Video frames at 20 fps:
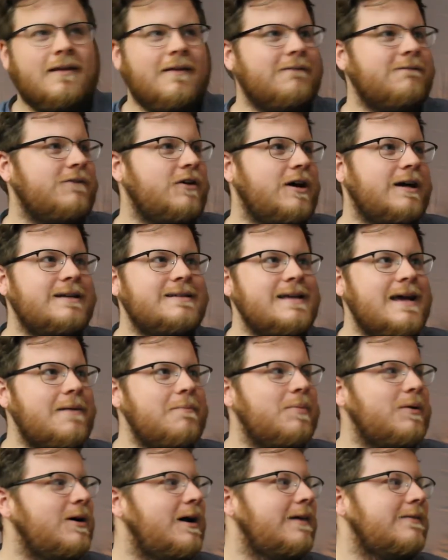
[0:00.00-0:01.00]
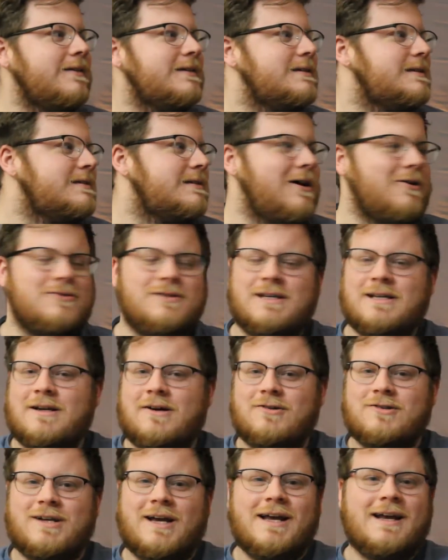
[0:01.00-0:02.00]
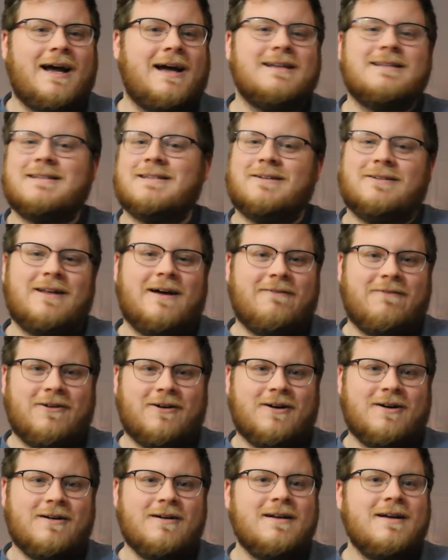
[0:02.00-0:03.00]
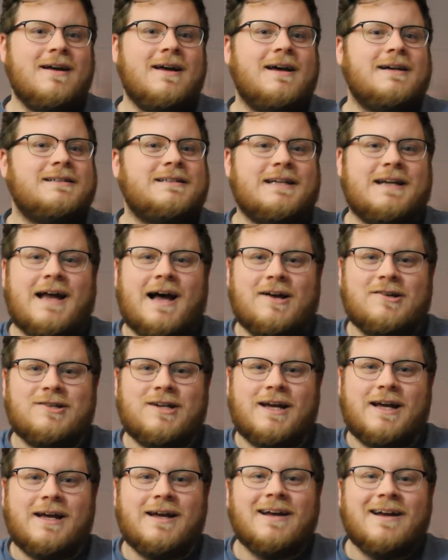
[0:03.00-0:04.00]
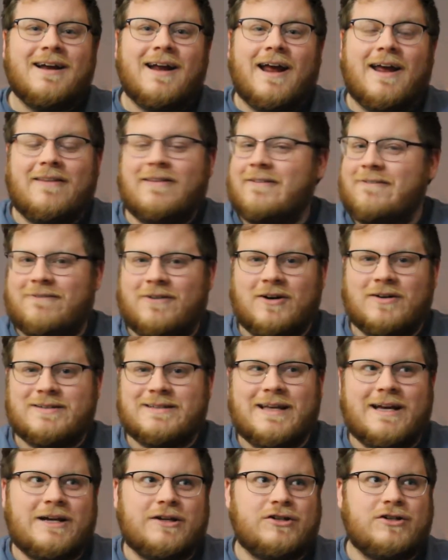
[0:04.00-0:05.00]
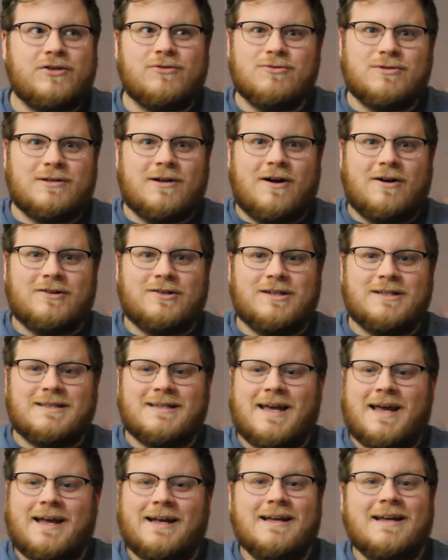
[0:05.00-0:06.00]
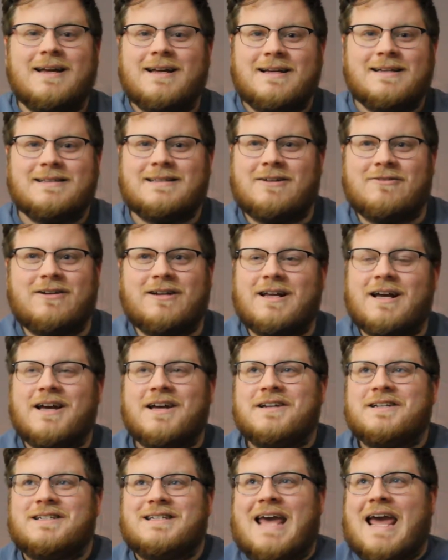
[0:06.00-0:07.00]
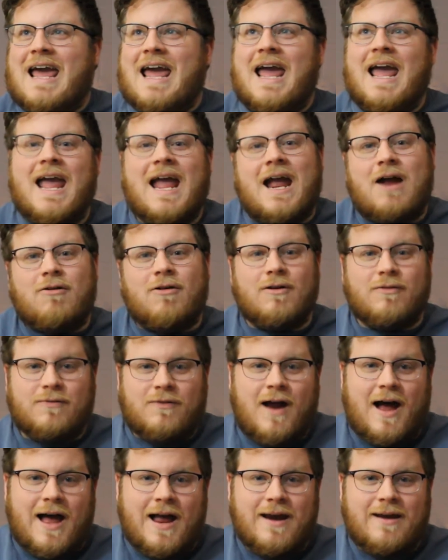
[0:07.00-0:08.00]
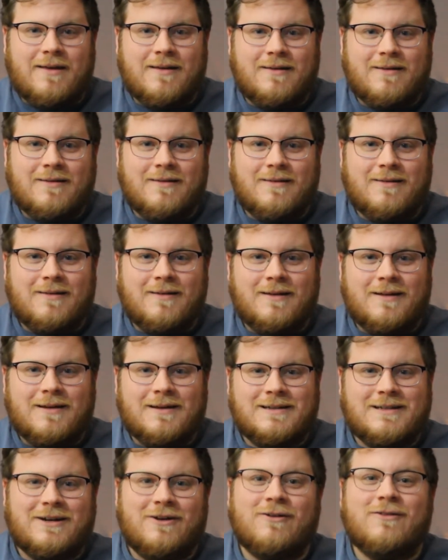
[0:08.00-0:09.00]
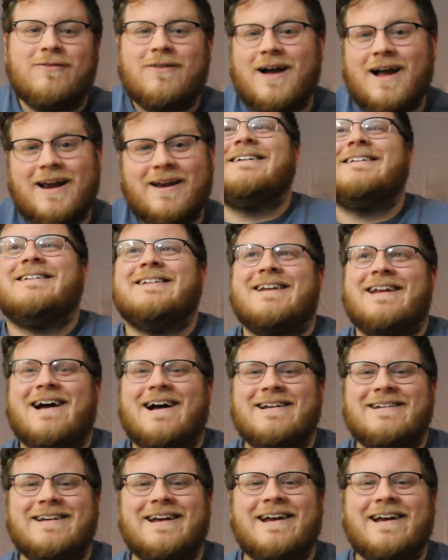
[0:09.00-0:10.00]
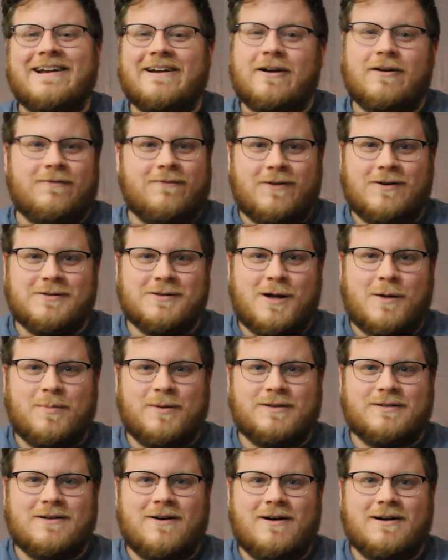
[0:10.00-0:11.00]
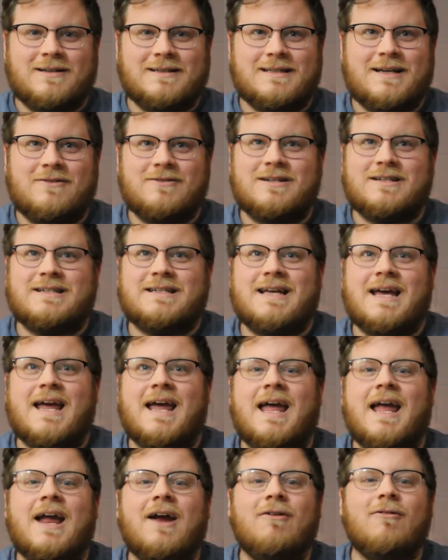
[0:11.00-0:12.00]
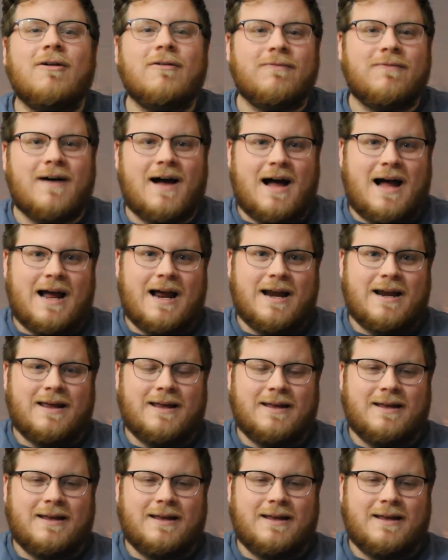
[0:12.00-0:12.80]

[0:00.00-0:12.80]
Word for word: for example, and this is no Tino shade, I still love her, Tinashe in the first like two songs she sang sounded terrified. Terrified? Tinashe in her first couple of songs sound terrified.